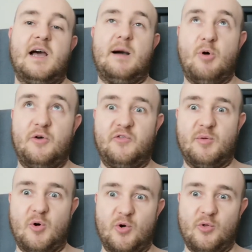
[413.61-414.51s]
I'm off
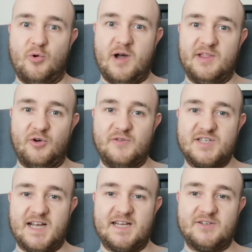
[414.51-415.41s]
tomorrow, though, and off
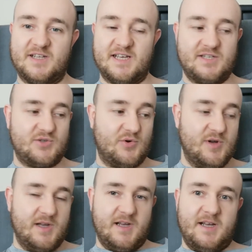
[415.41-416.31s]
Saturday, so
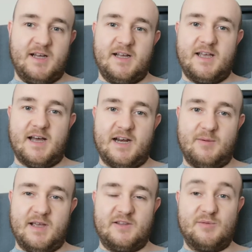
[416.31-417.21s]
can't
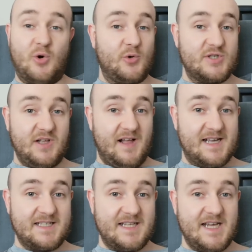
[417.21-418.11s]
wait. Tomorrow's the
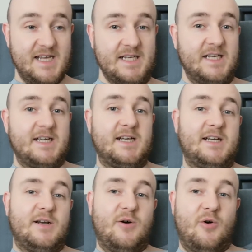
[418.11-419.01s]
last day
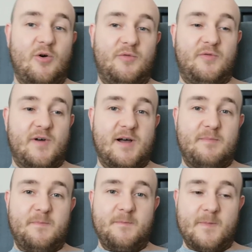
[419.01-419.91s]
of,
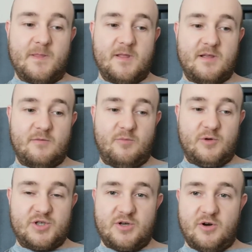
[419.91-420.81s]

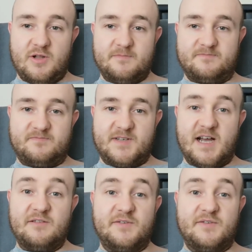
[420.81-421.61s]
what do you call it, canned